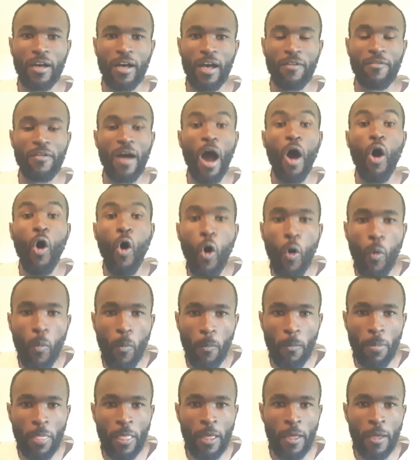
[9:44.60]
a home,
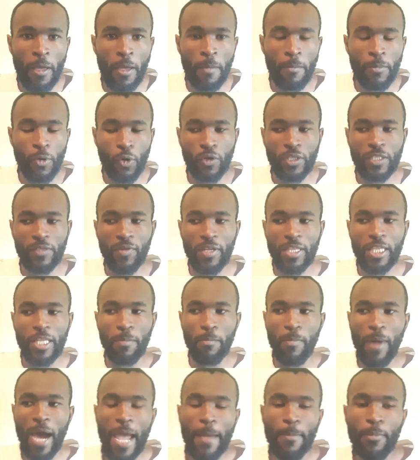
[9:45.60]
because even the
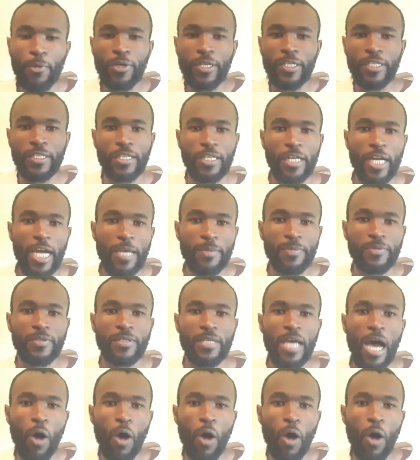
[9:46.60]
Bible describes